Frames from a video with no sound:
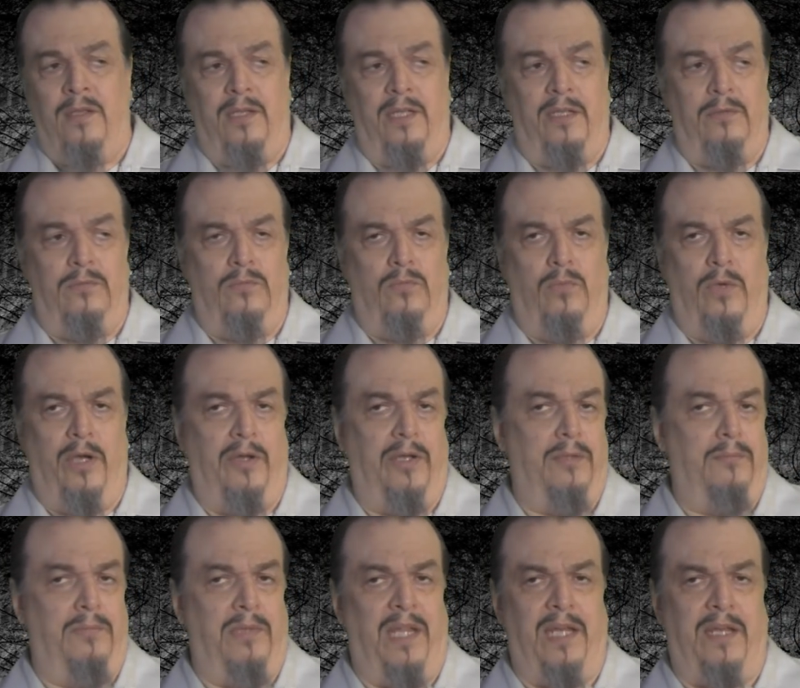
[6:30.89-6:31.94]
like
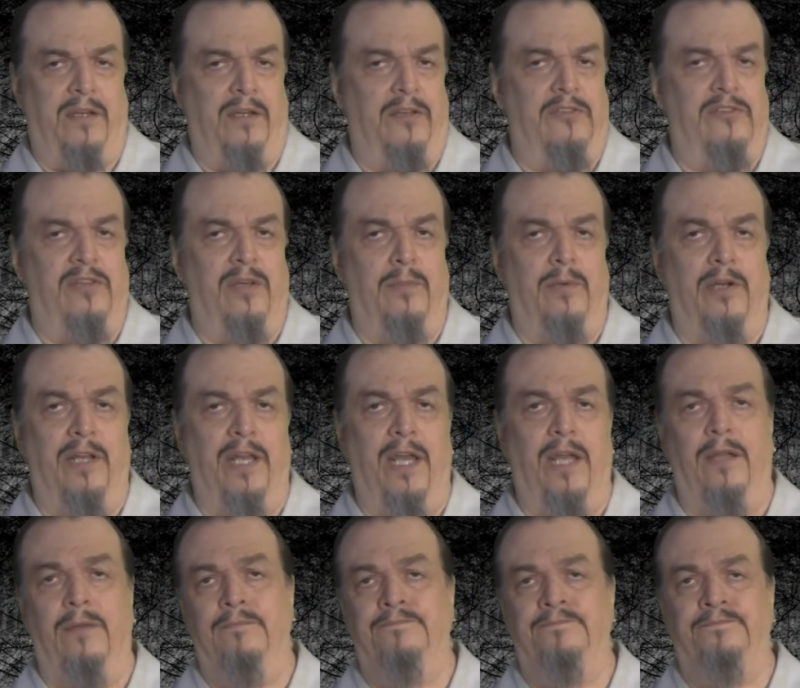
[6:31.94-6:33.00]
wearing black on a summer
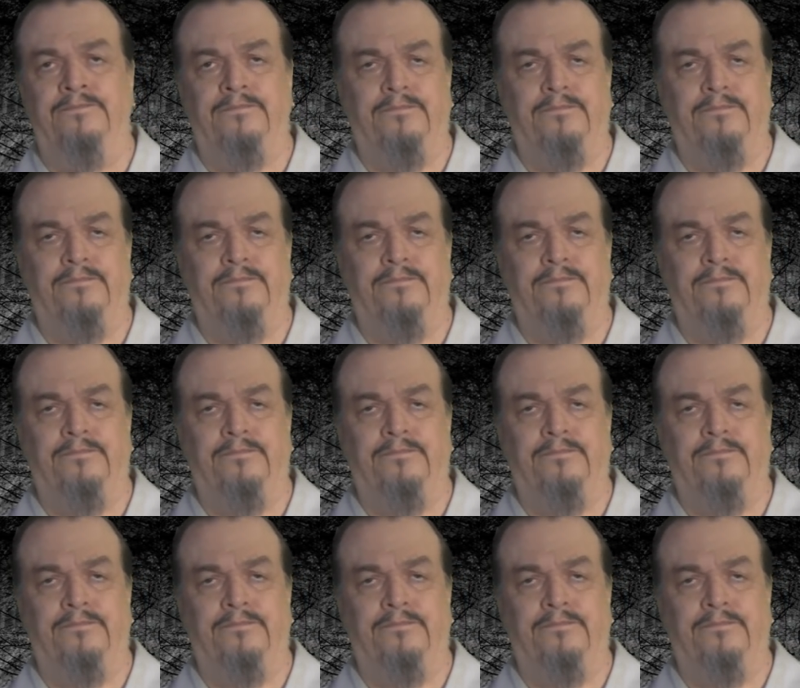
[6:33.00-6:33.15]
day.